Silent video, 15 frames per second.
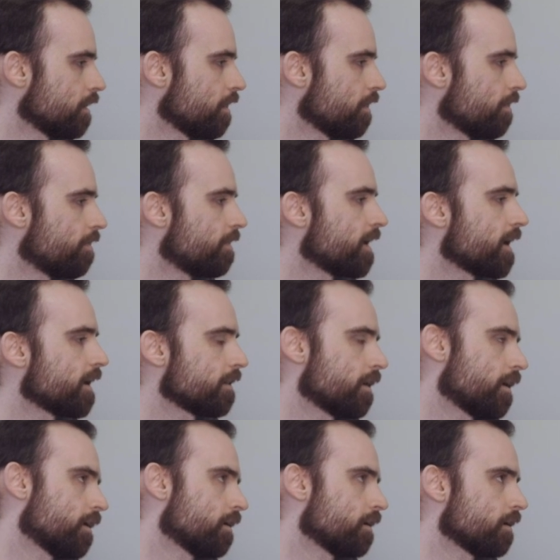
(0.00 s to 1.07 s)

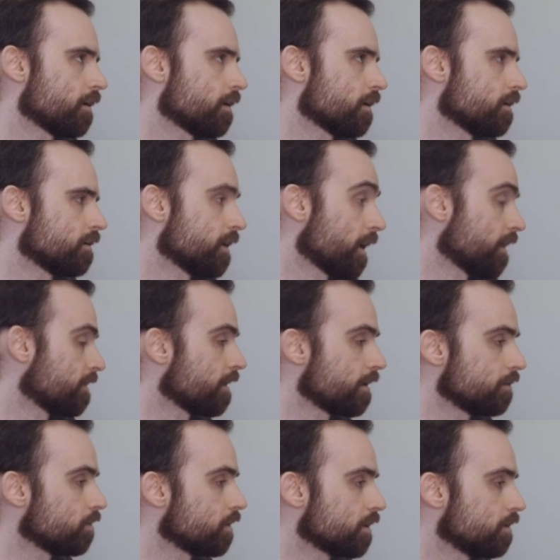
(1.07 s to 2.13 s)
that
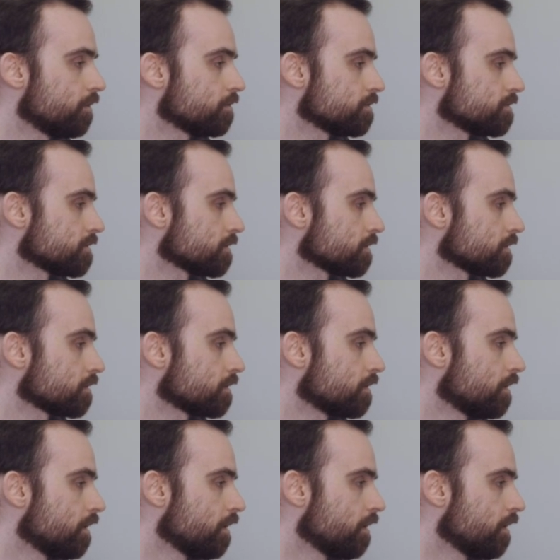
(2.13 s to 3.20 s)
you can use
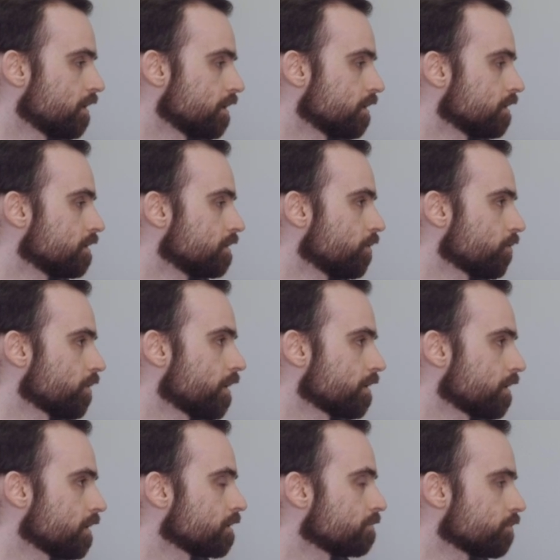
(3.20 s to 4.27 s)
in your
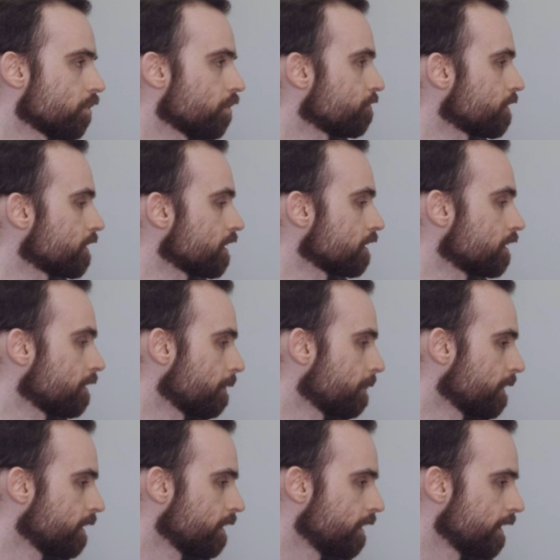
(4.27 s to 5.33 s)
Anki profile.
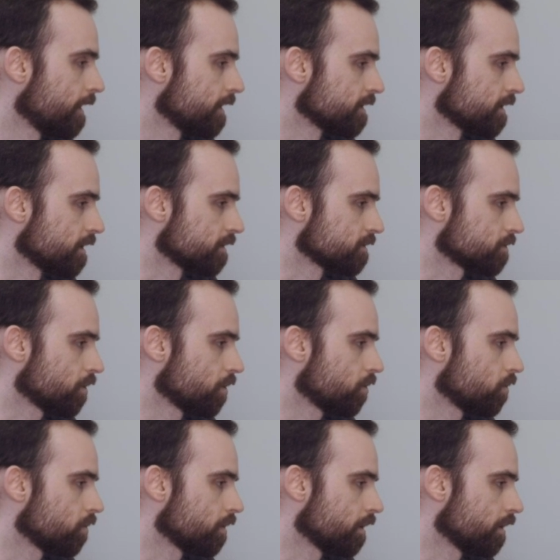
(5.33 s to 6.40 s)

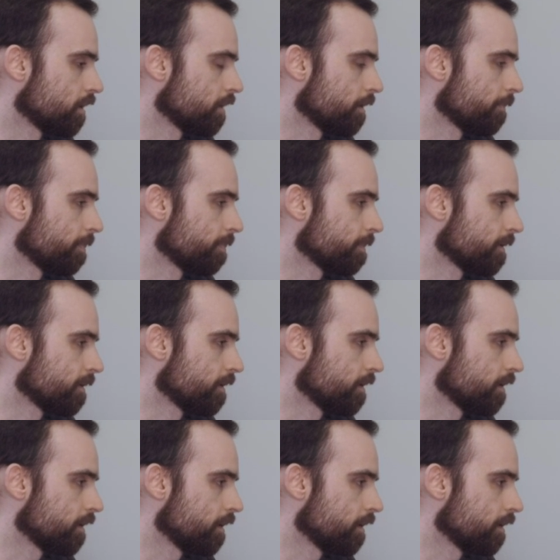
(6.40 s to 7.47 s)
So
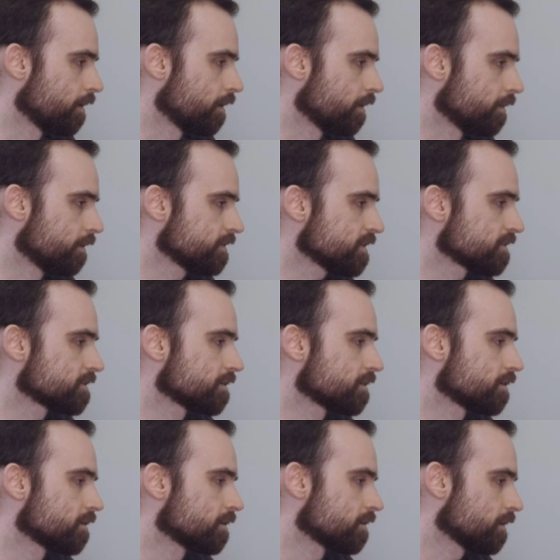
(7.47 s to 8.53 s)
this is
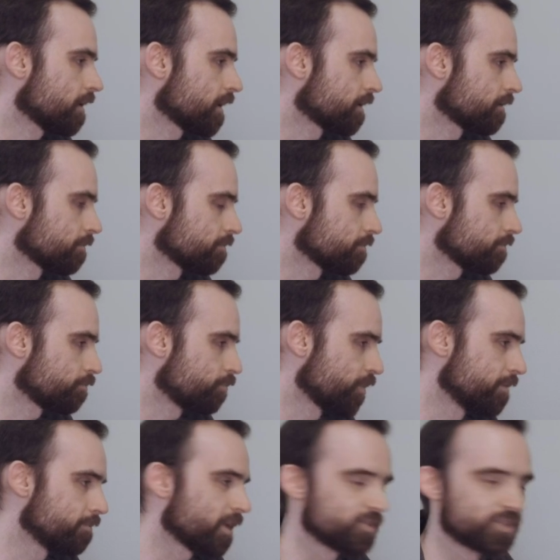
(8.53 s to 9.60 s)
like
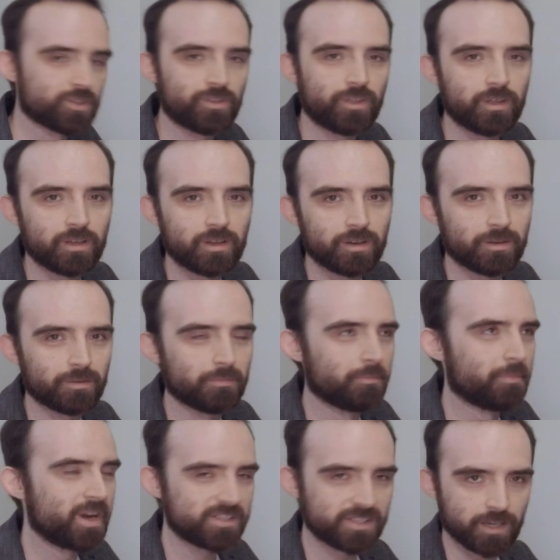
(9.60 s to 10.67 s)
pretty much the
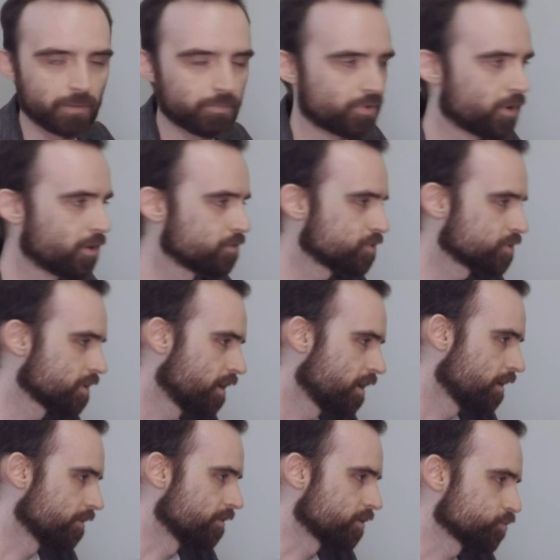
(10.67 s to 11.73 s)
basic approach.
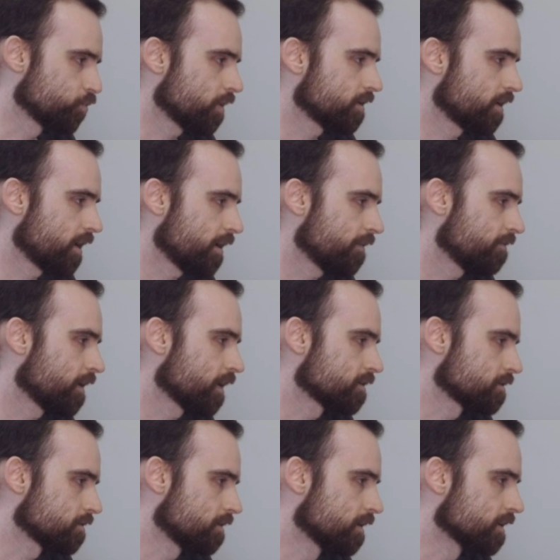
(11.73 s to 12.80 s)
There's one caveat
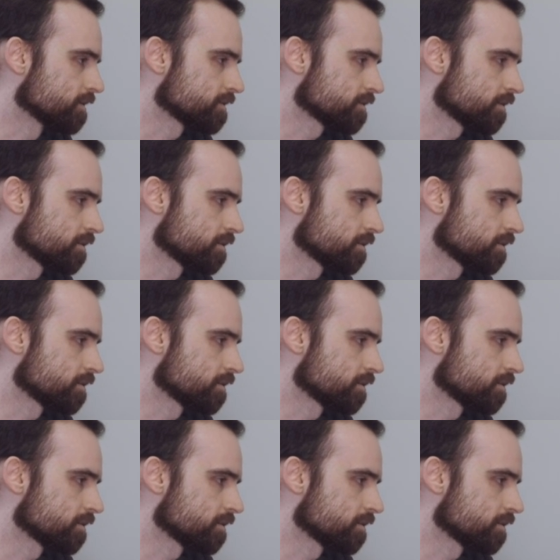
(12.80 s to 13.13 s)
to this,